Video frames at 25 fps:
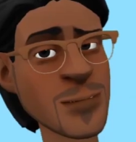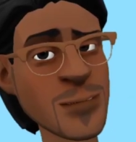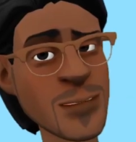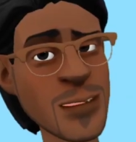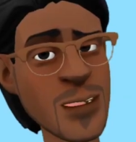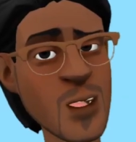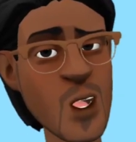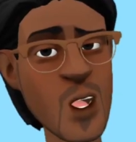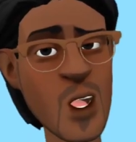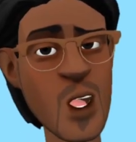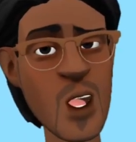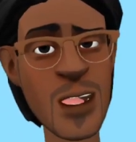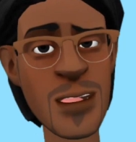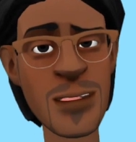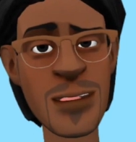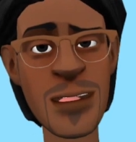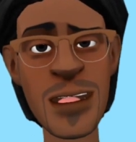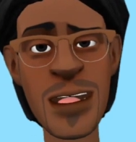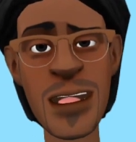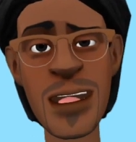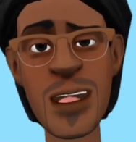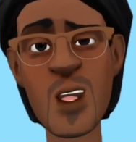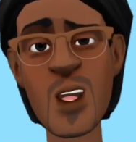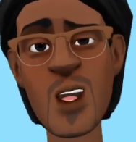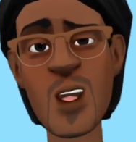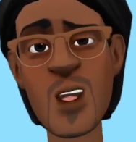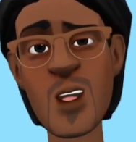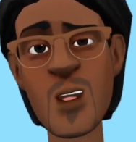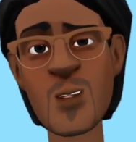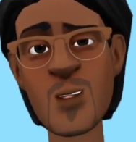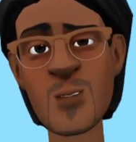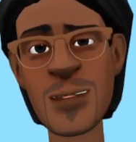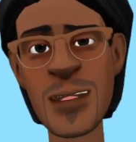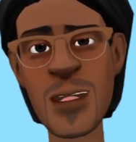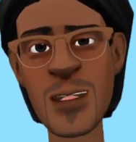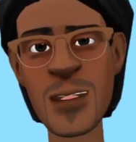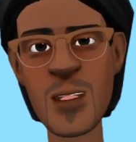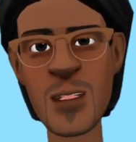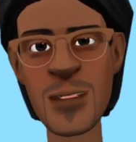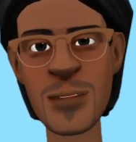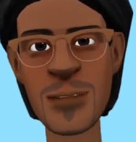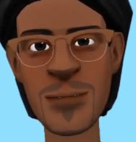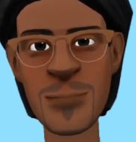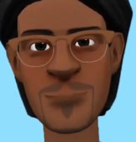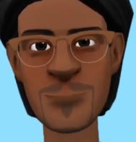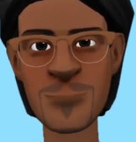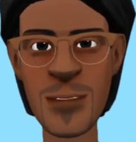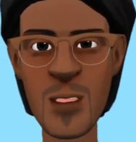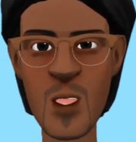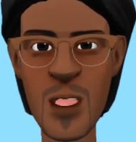One of such words is
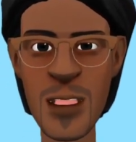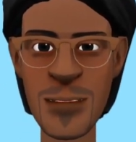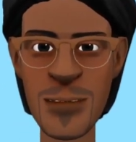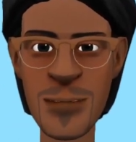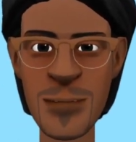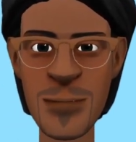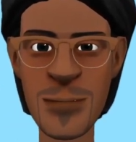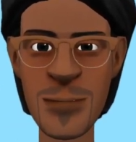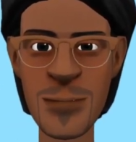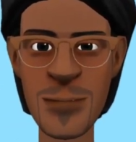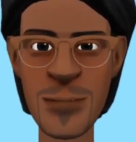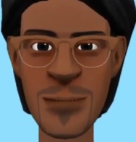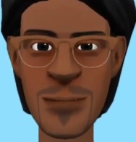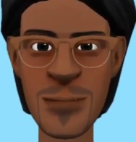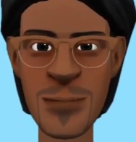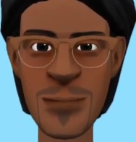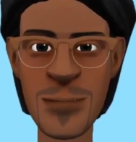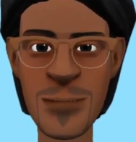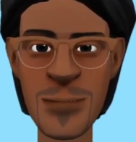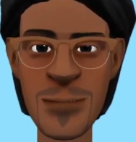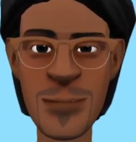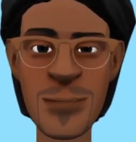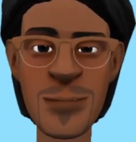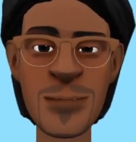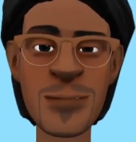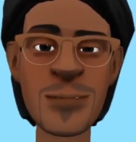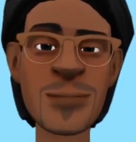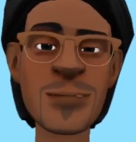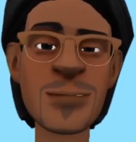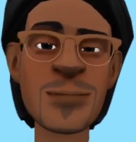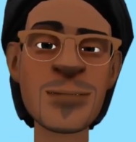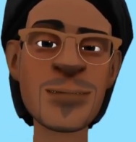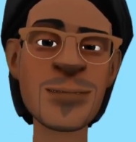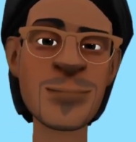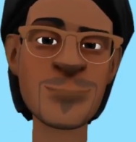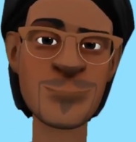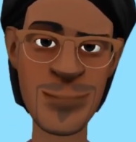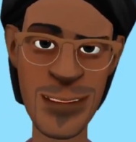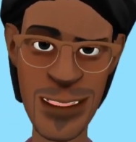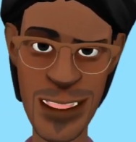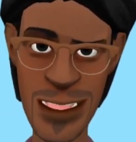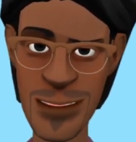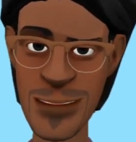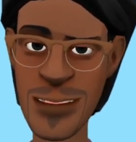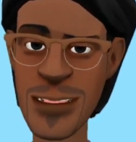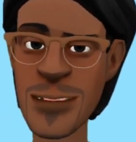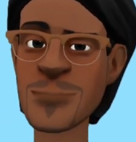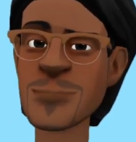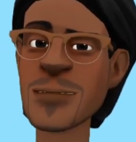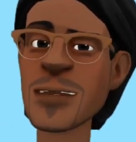must. You will
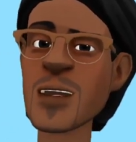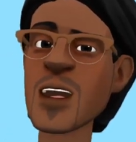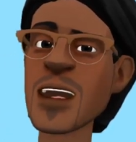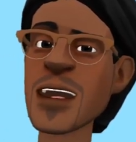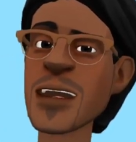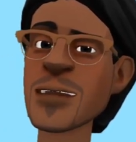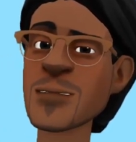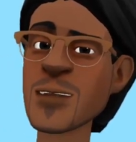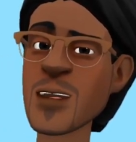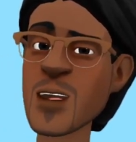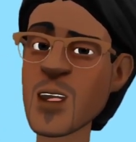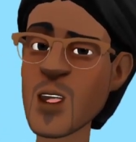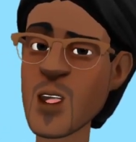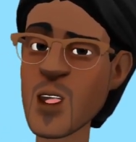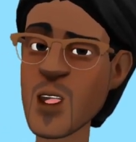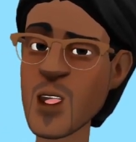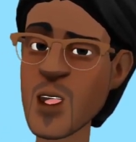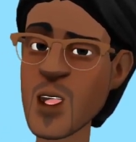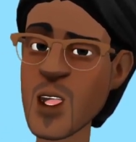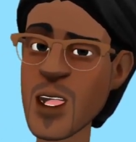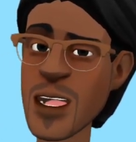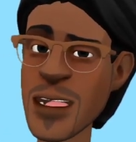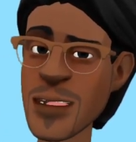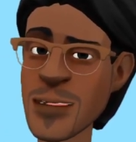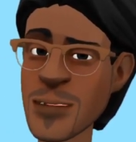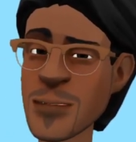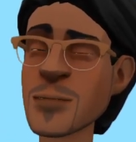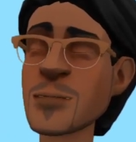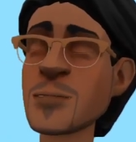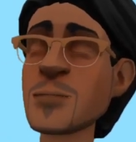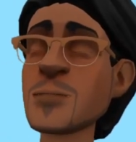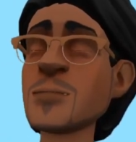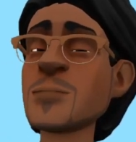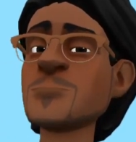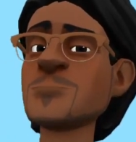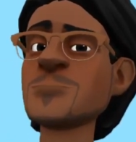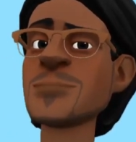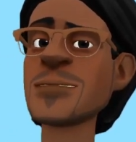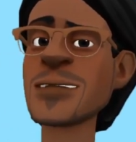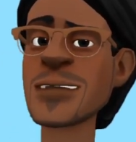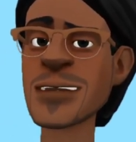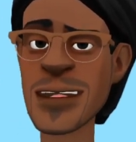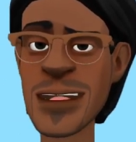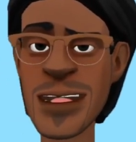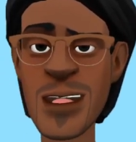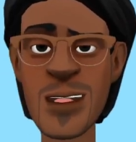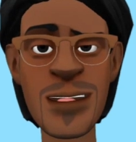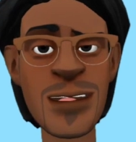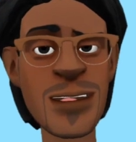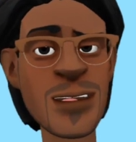see how to use must to
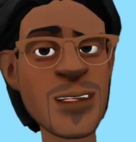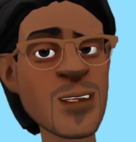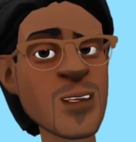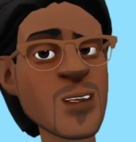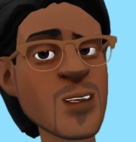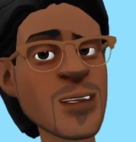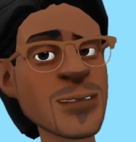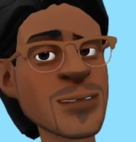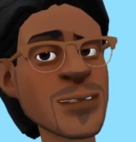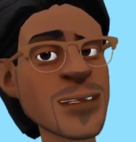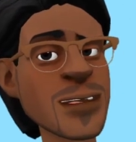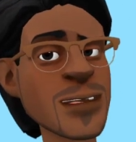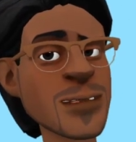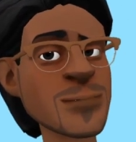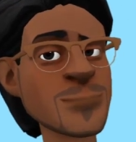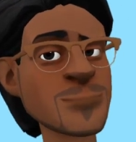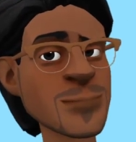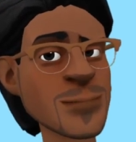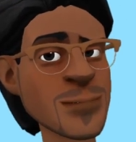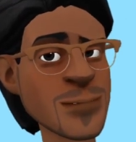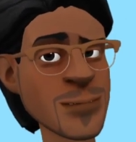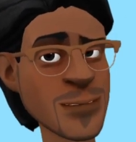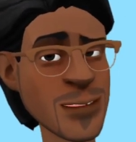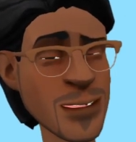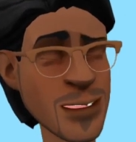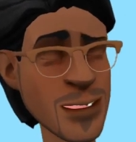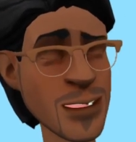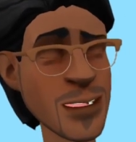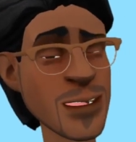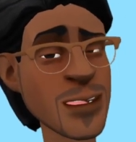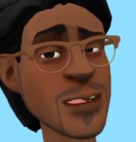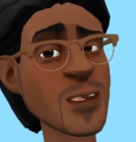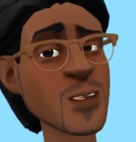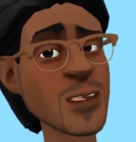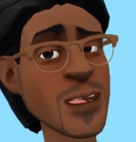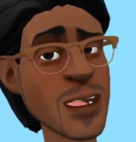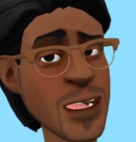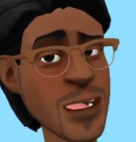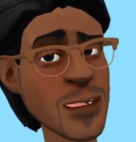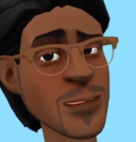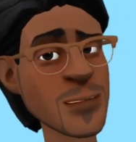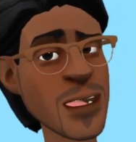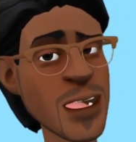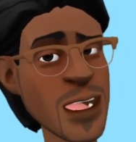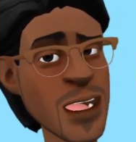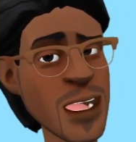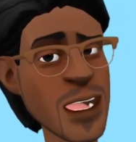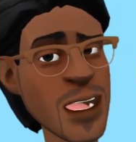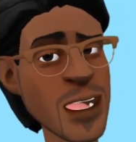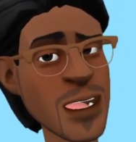show obligation or what is
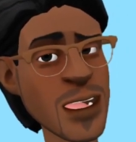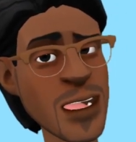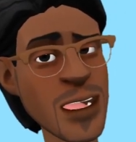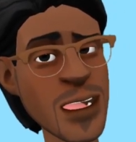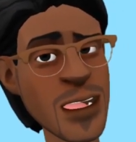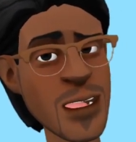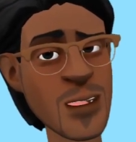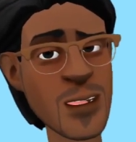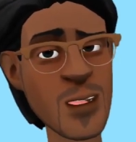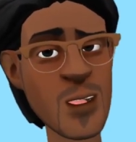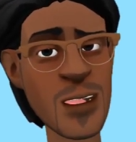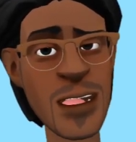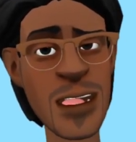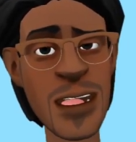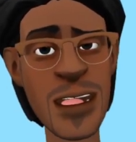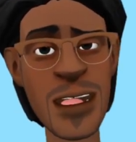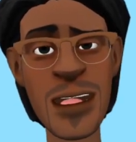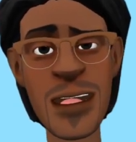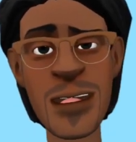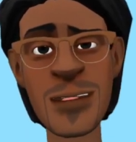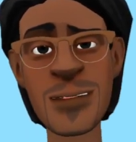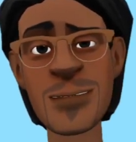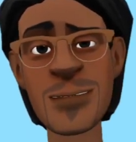required to be done.